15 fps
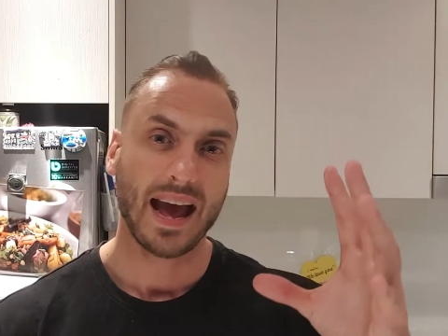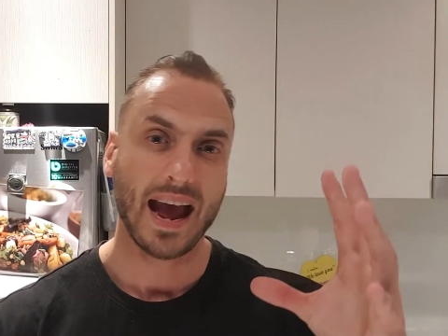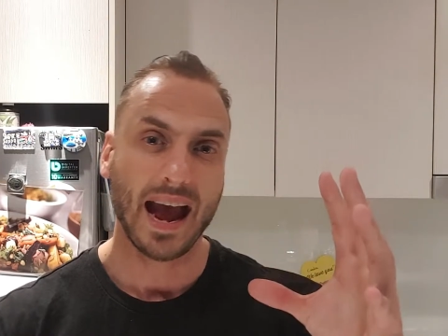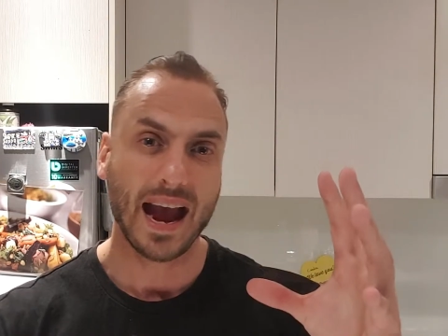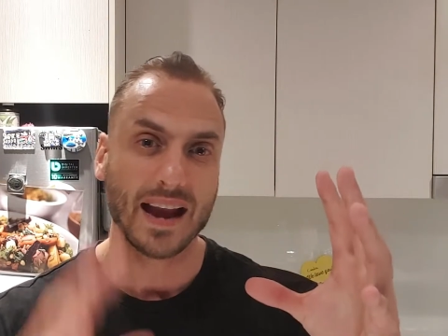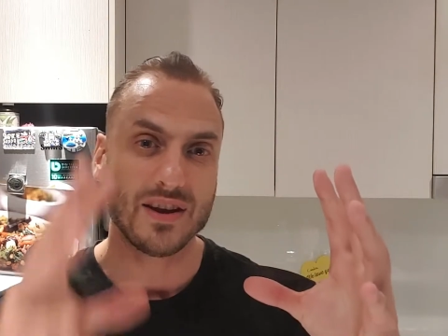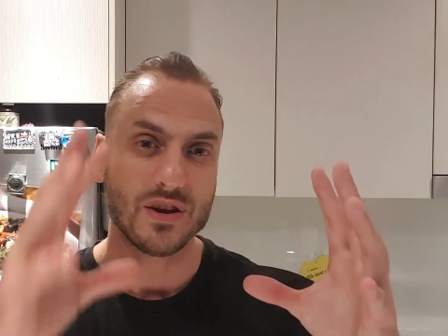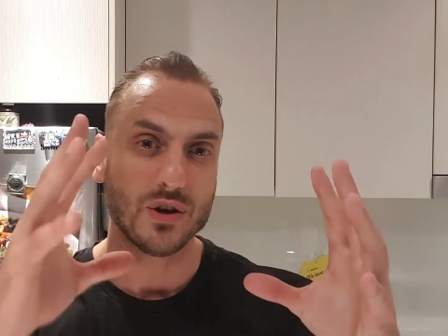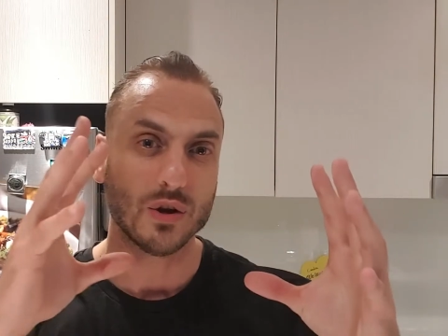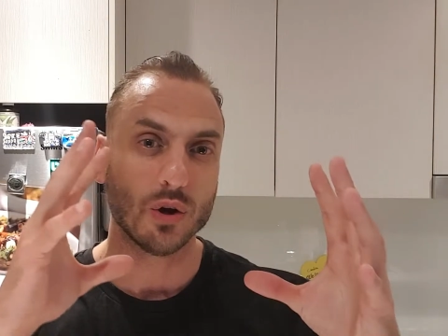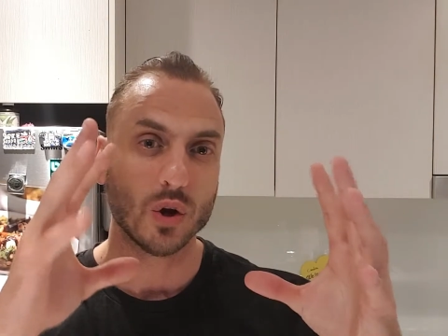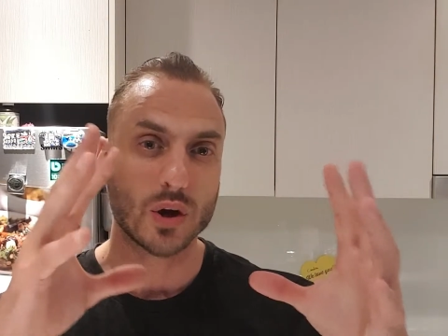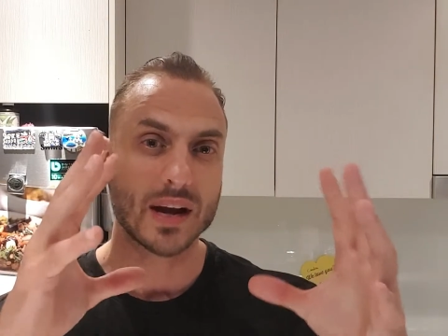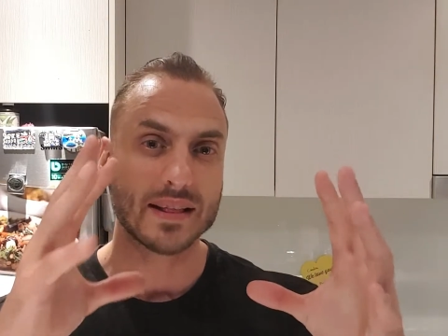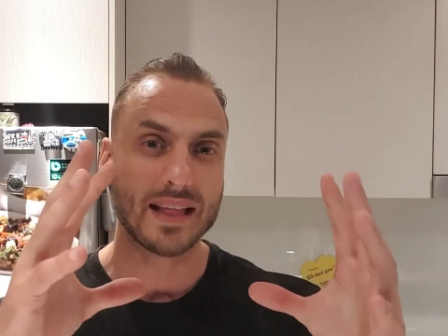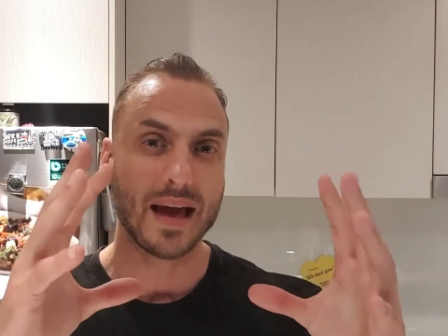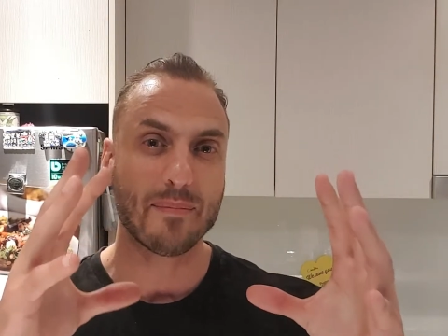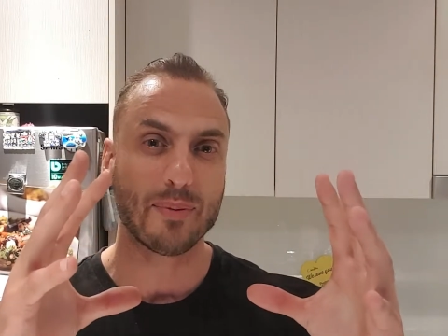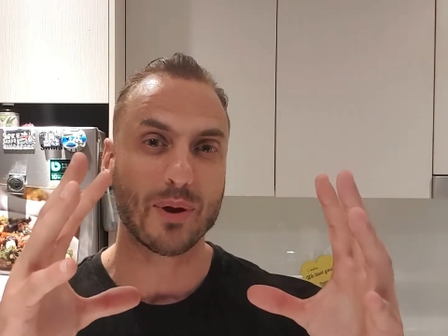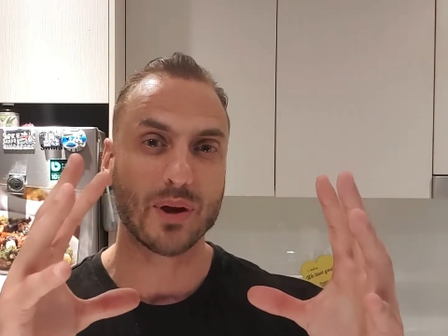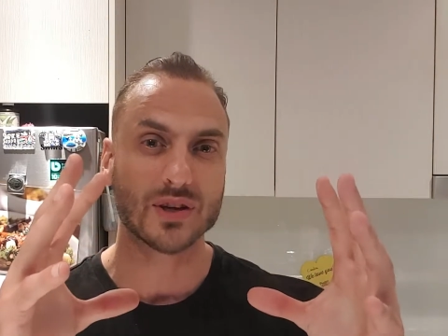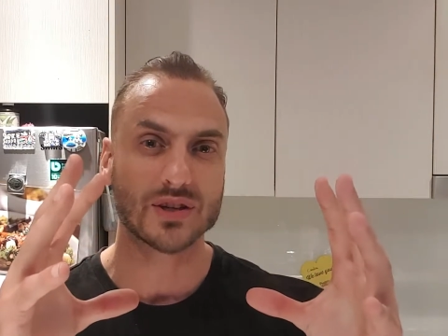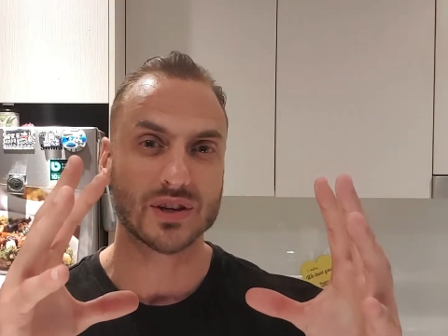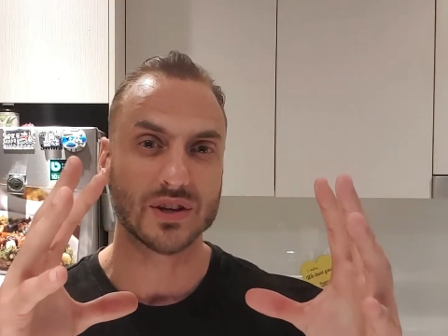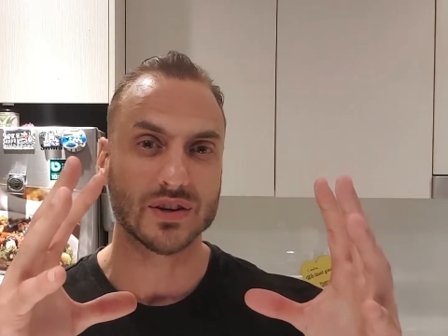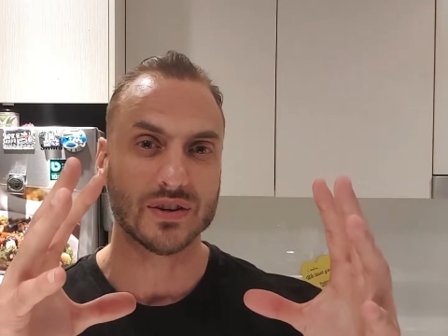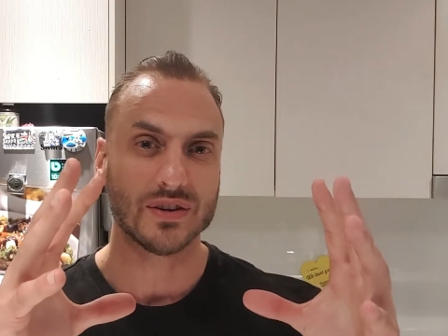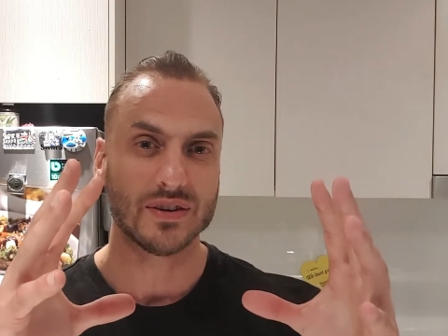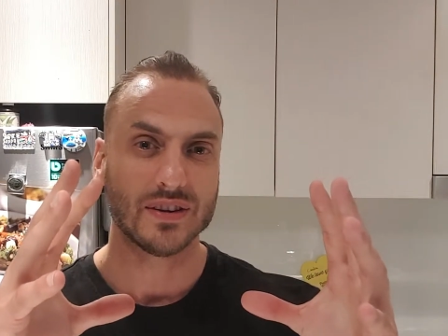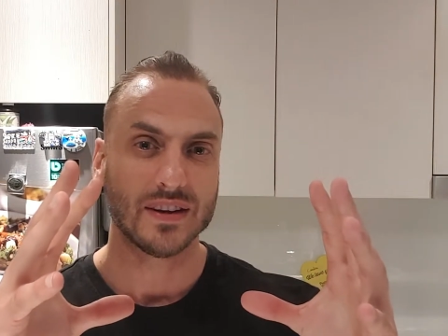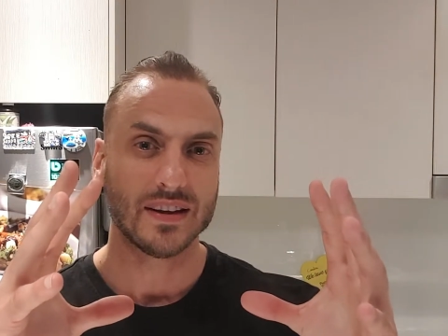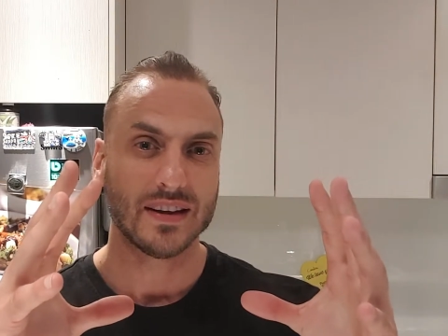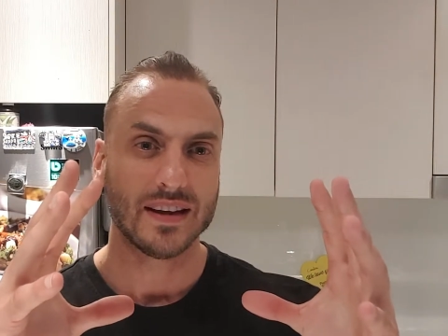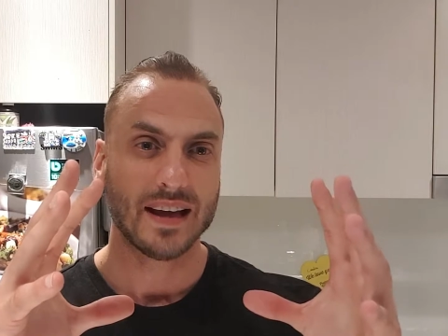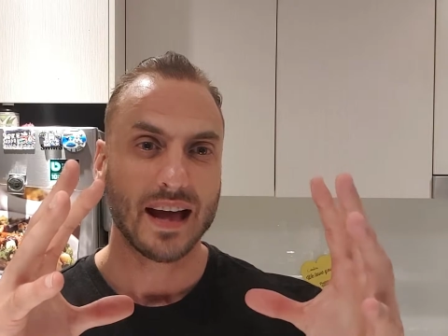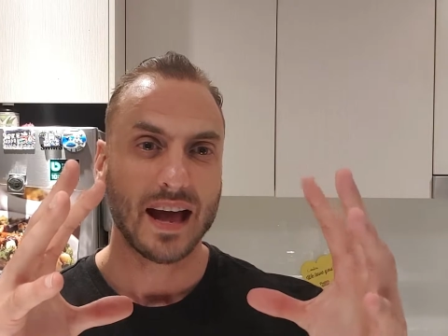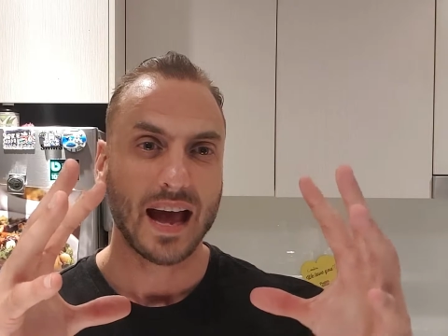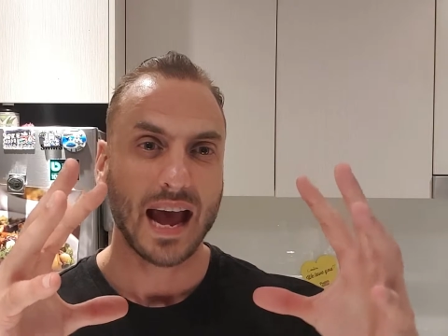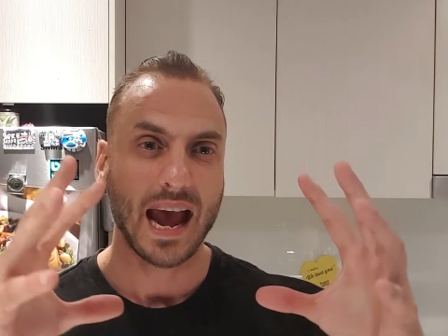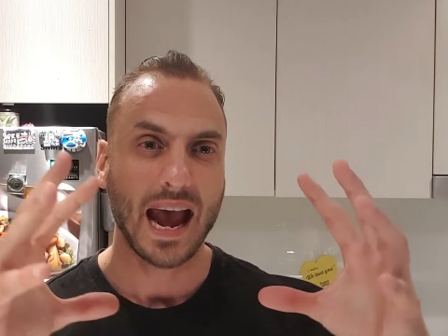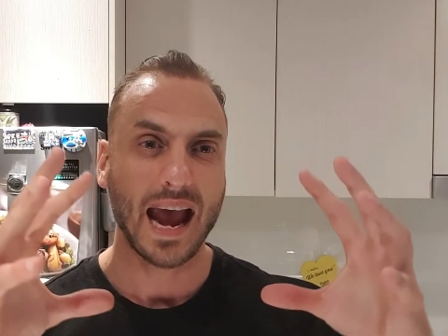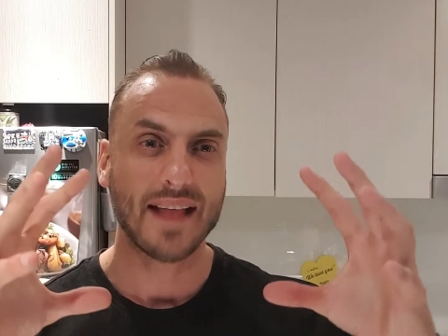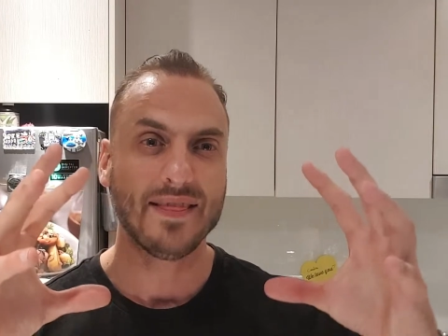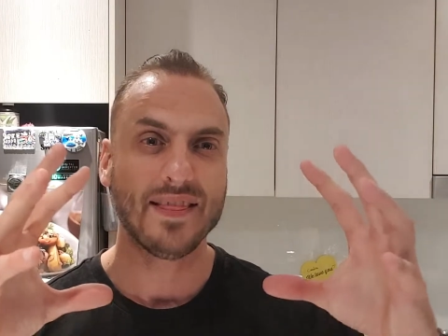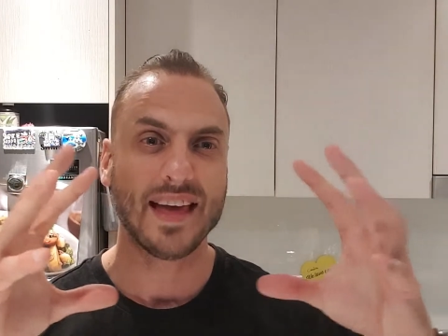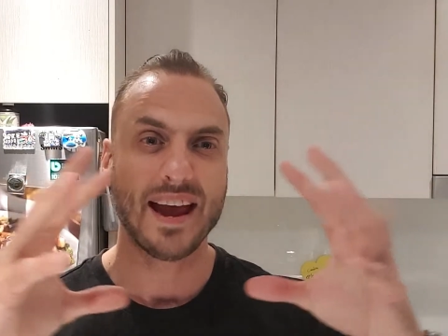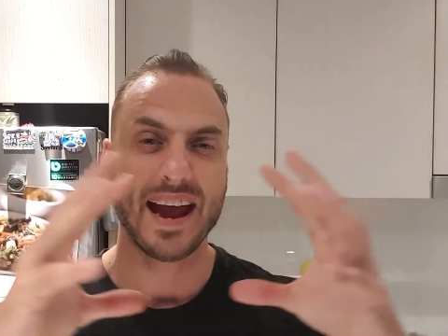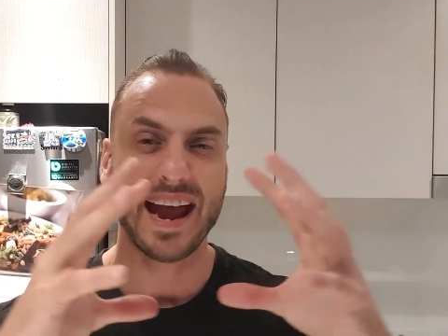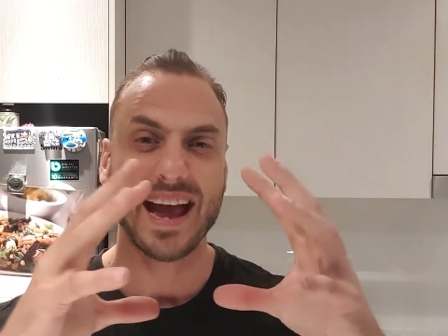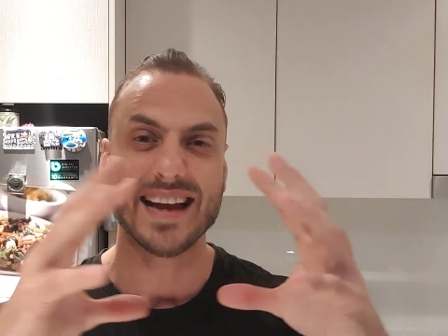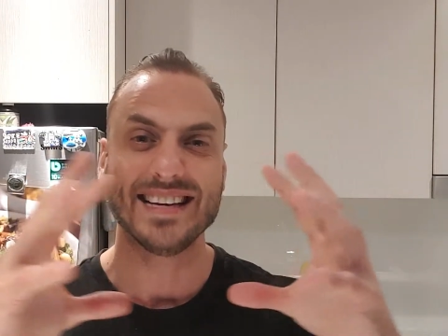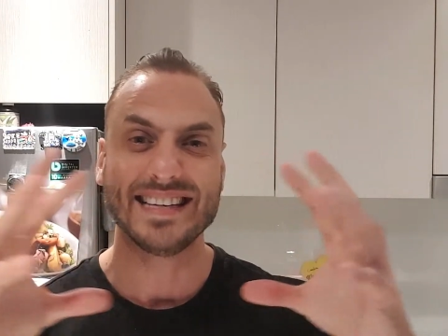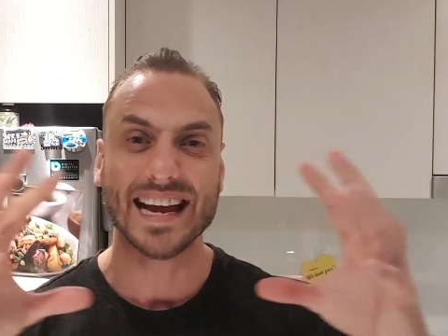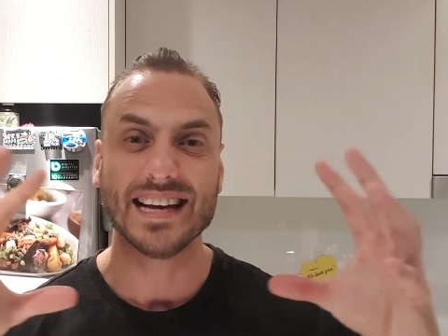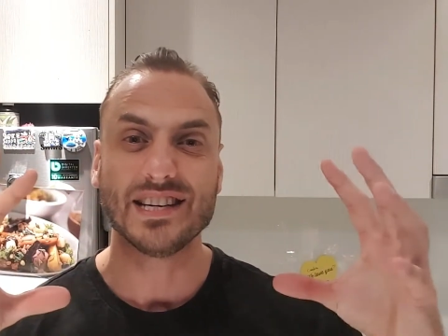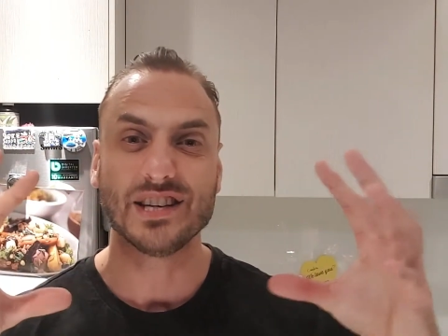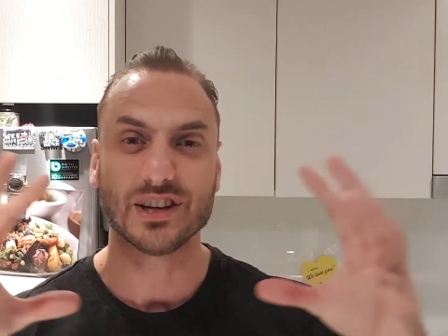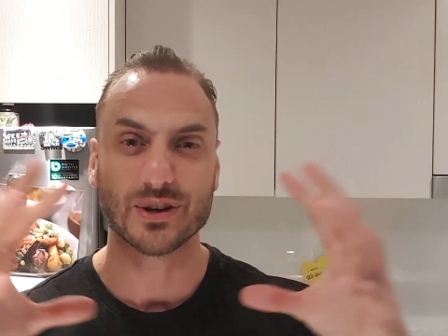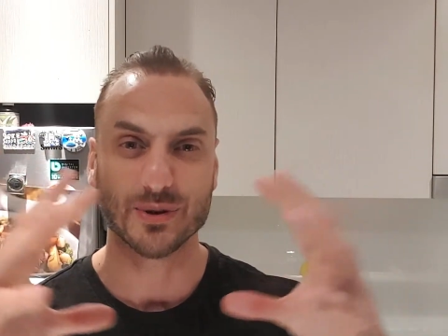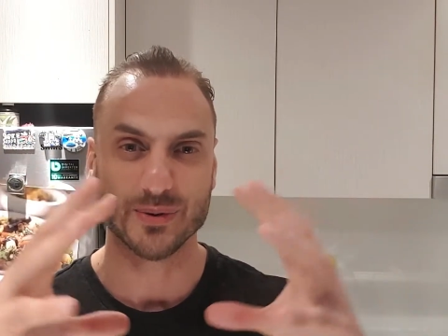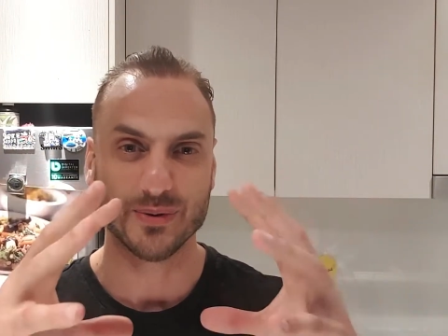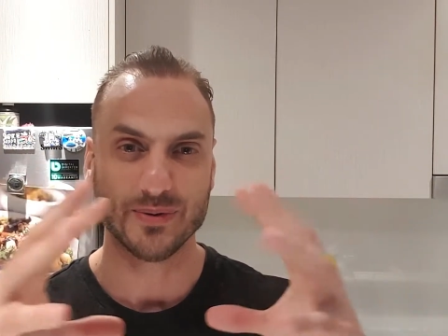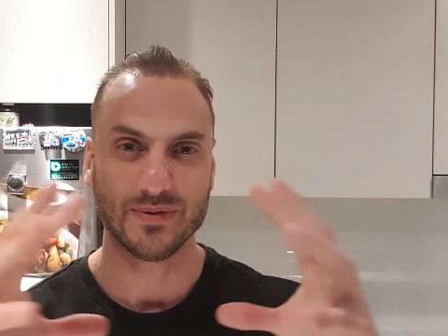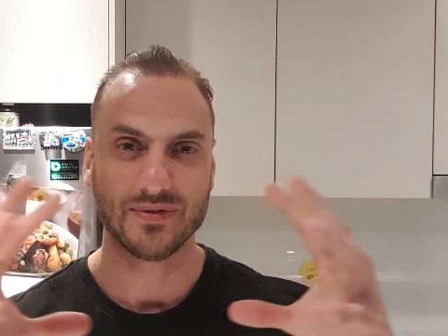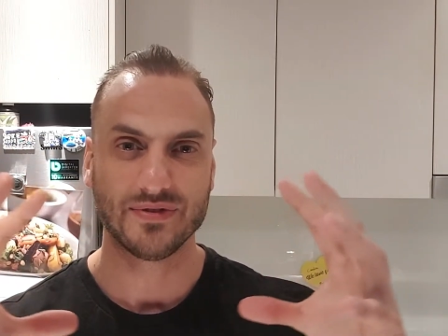and you look at that person and they're identical